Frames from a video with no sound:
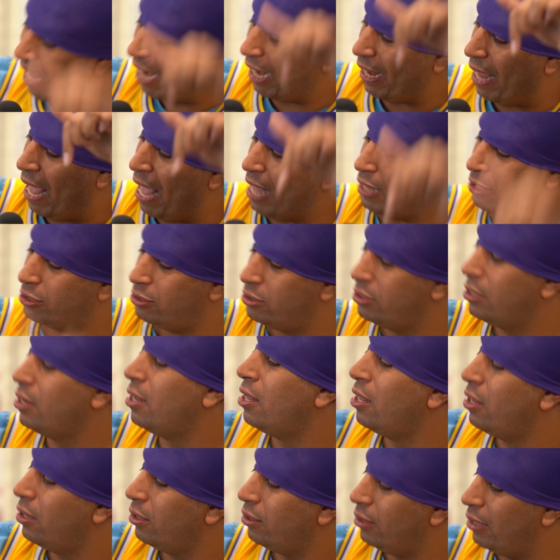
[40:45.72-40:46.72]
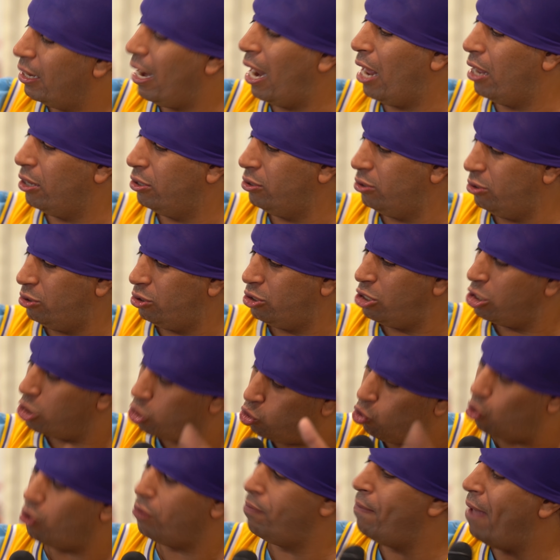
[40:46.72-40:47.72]
That 100%, man. You know,
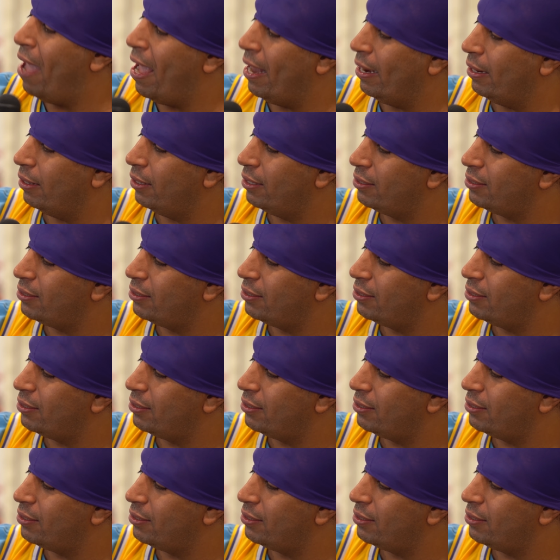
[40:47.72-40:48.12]
destroyed man,